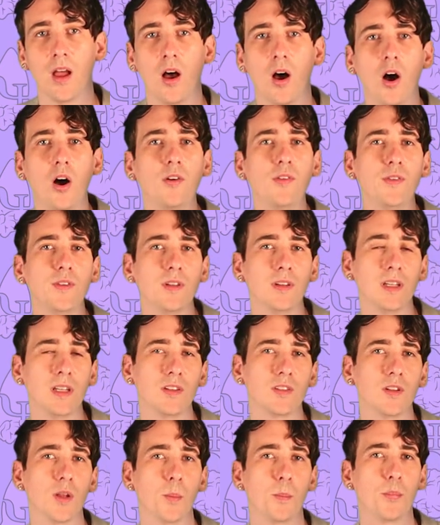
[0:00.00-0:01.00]
Often
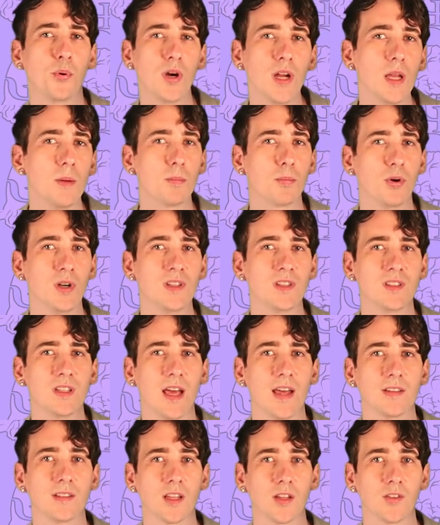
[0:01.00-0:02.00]
it's a pretty
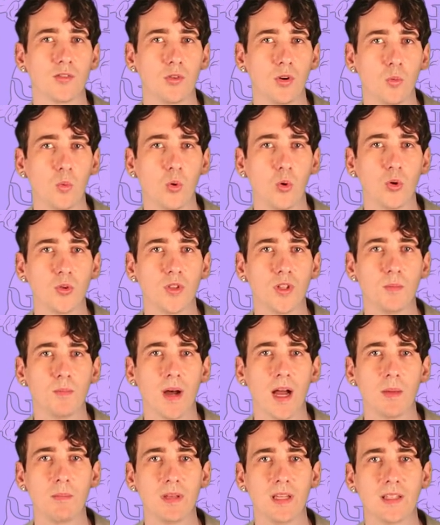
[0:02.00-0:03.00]
princess that's rewarded
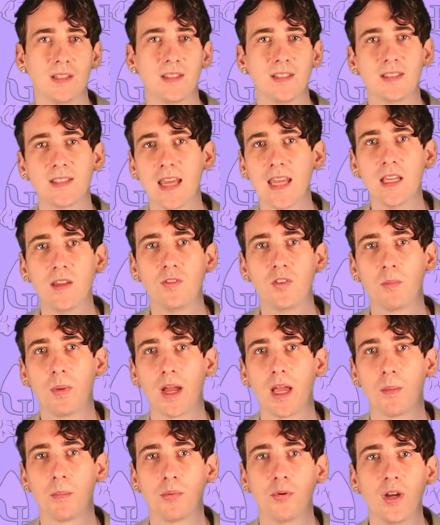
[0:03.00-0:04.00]
by being saved
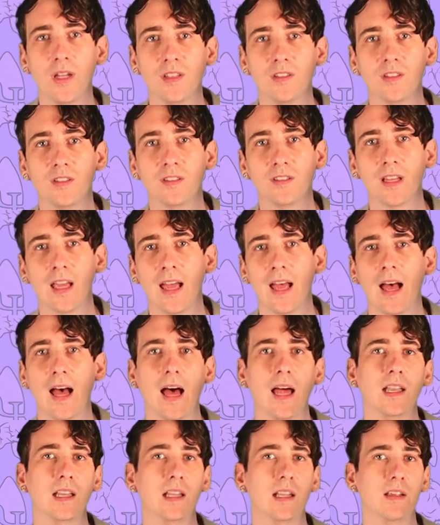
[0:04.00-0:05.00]
by a prince
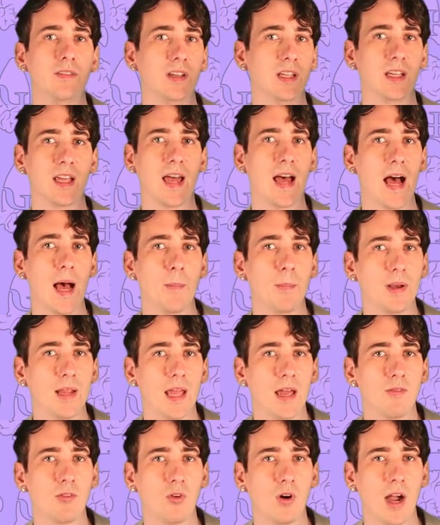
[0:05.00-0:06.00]
and living happily
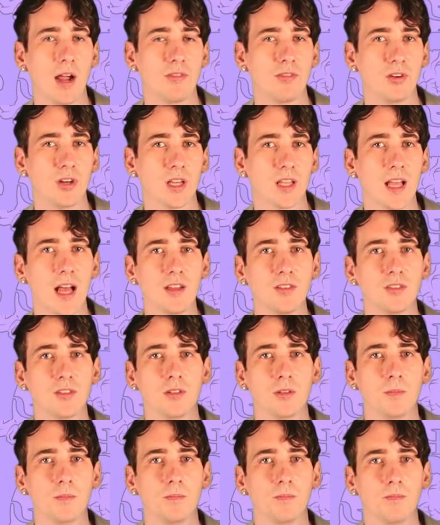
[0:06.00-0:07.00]
ever after in a
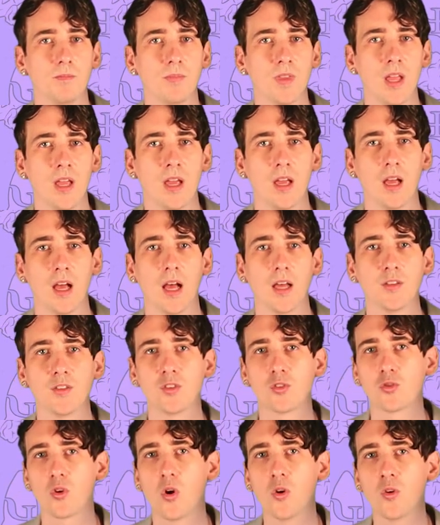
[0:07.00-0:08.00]
castle. A
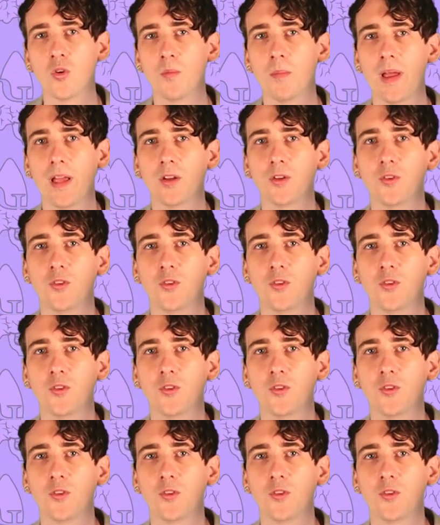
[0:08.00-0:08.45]
strong male